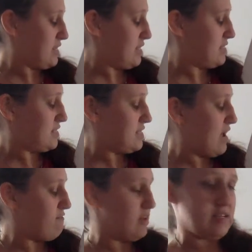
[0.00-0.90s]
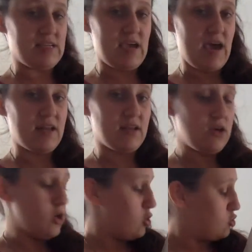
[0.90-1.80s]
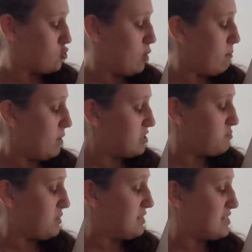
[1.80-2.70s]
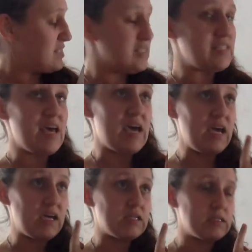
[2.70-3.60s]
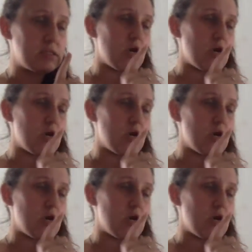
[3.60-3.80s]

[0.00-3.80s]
to the 7 yet. So it must be 6.